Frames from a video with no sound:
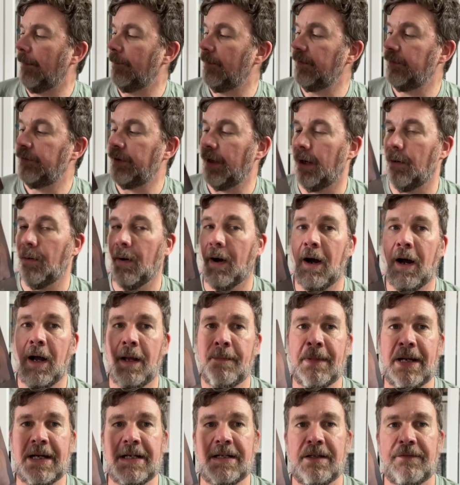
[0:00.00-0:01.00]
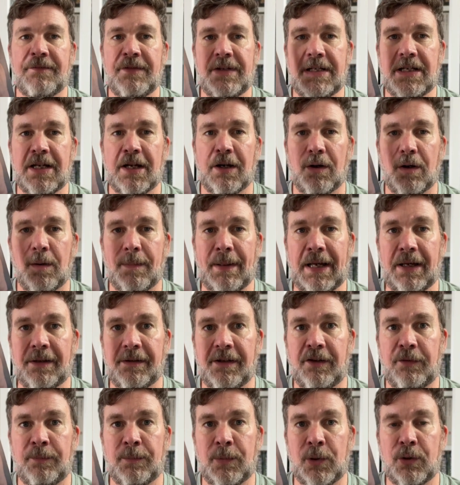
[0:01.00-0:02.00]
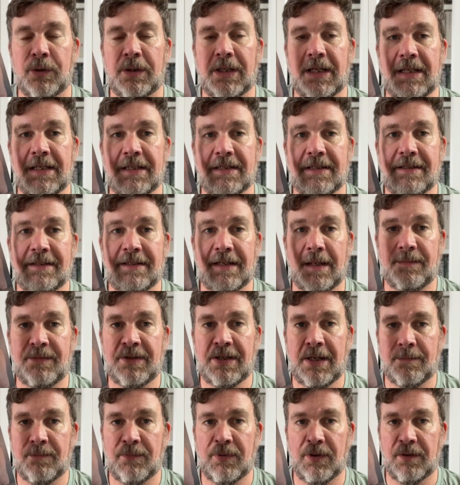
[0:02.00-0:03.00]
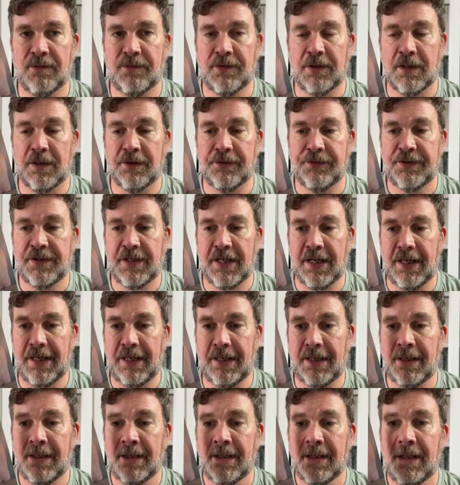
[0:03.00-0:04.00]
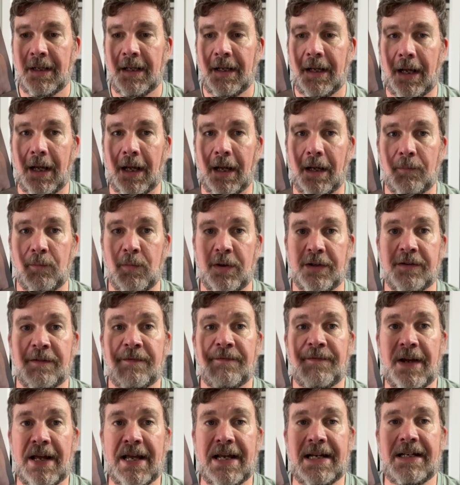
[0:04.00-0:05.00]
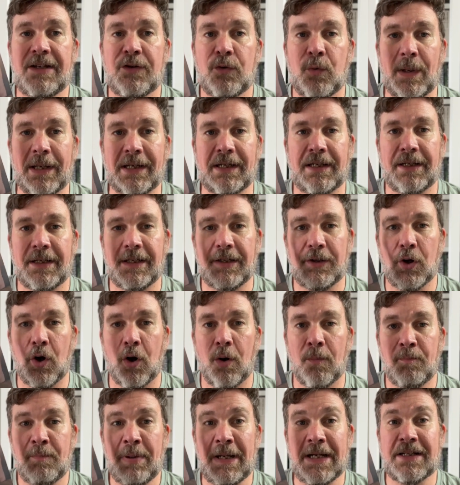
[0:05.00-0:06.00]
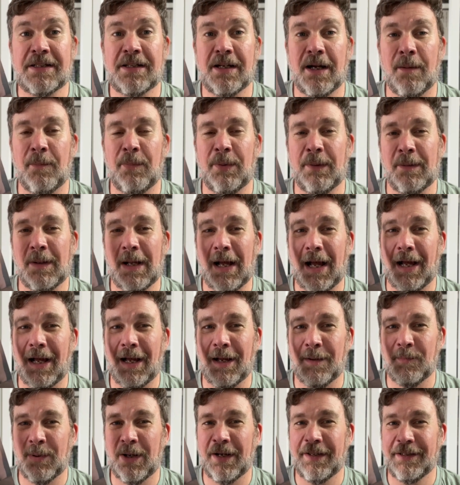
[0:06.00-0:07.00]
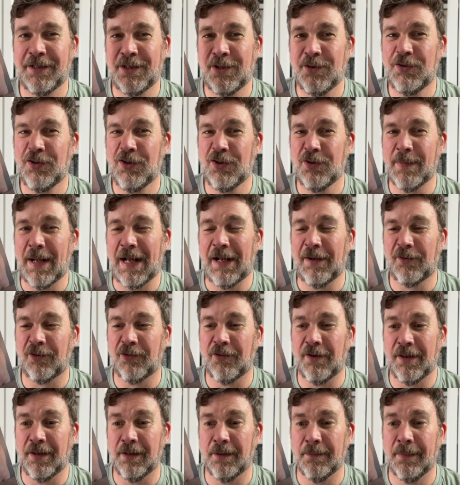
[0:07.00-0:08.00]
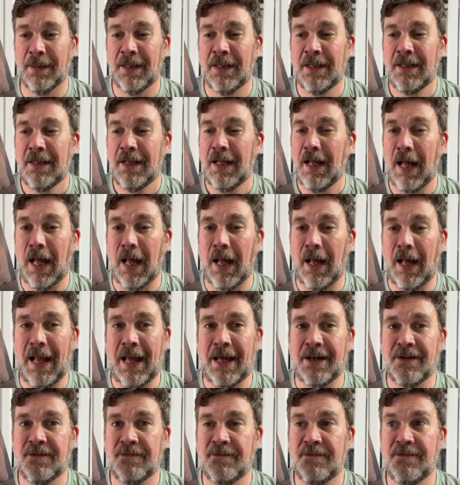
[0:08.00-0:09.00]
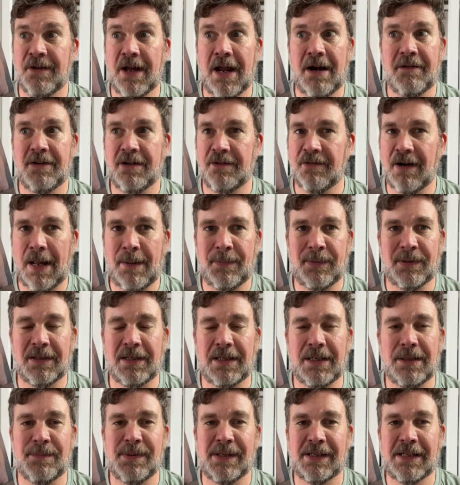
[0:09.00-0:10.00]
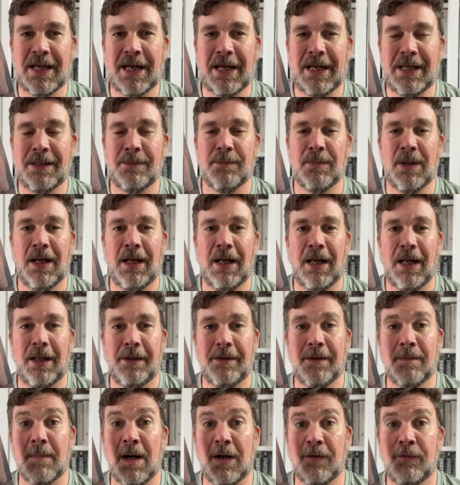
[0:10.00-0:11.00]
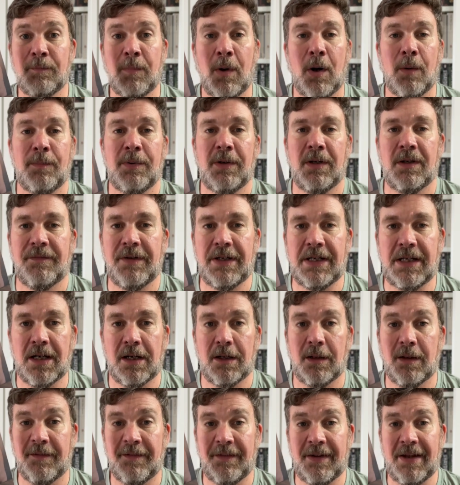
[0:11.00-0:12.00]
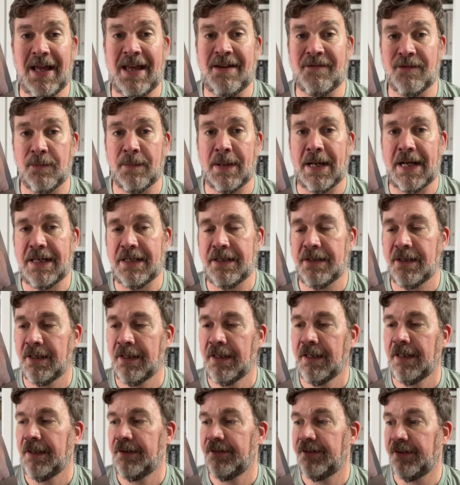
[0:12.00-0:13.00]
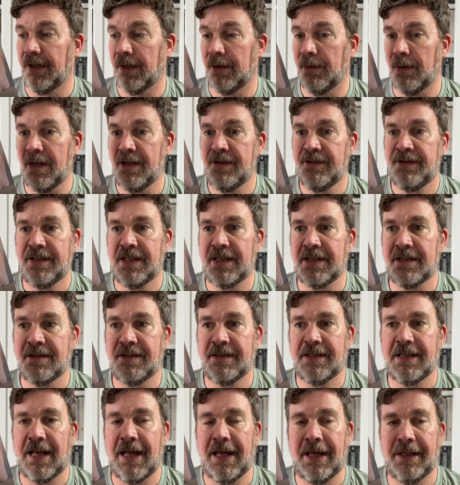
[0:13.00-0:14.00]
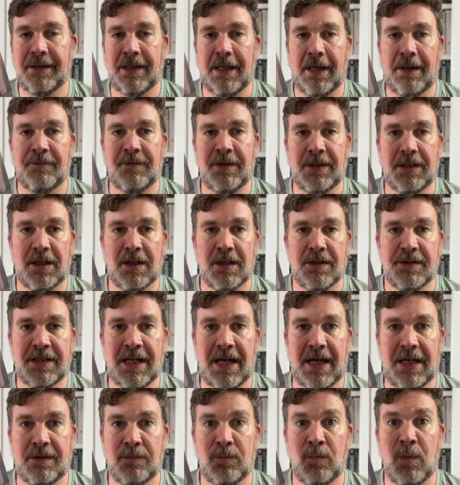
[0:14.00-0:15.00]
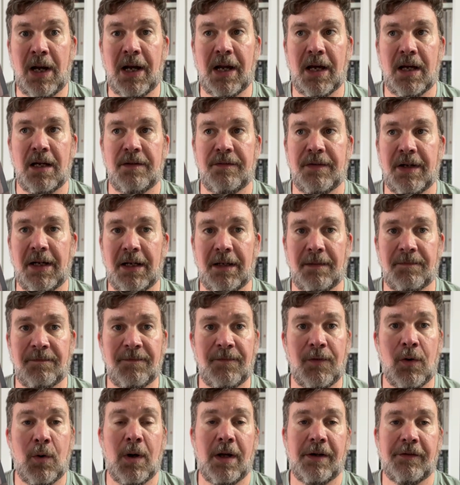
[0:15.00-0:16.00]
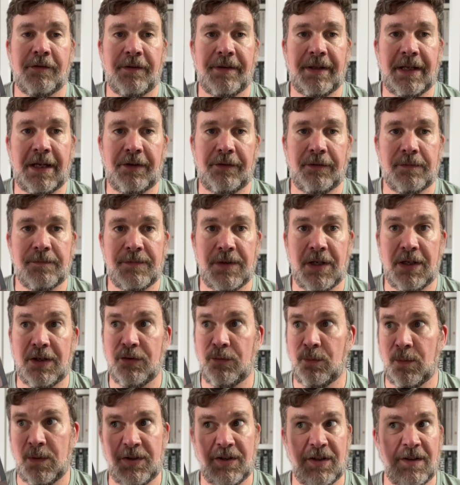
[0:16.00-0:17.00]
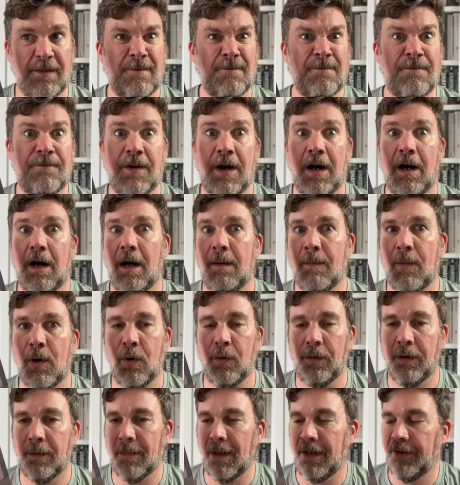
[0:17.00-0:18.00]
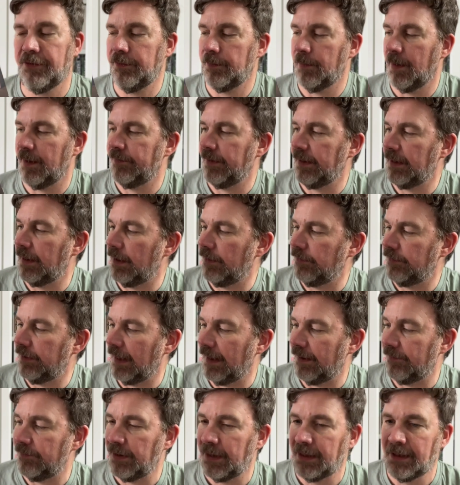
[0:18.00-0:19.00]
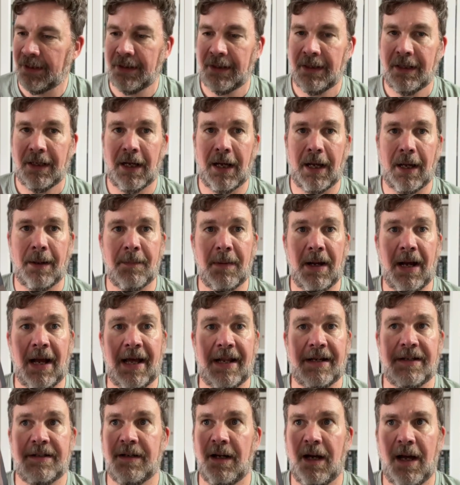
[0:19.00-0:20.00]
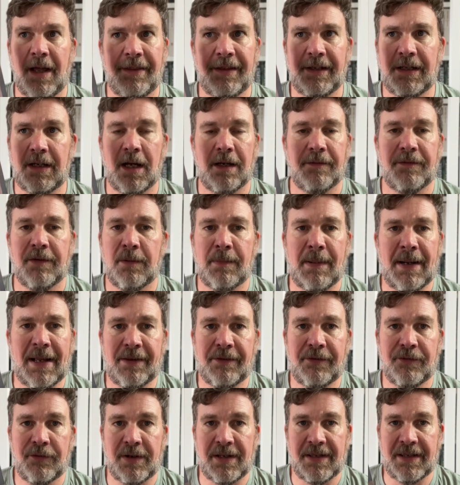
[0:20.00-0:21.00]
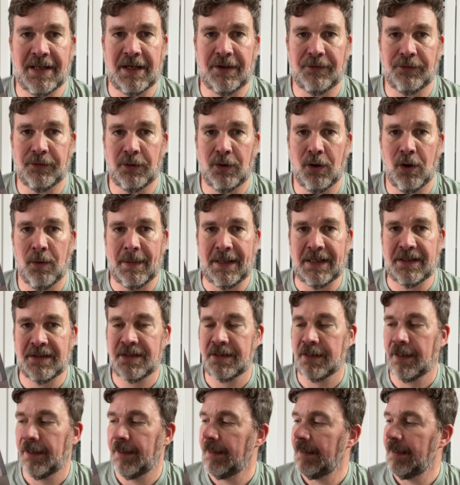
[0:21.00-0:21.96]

So I made a video about this book in September of last year, which fairly quickly got picked up by the YouTube algorithm and very rapidly became the most popular video I've ever made. So as things stand, that video has had well over 400,000 views, which is far more than most of my videos have. And I think over about 3,000 comments.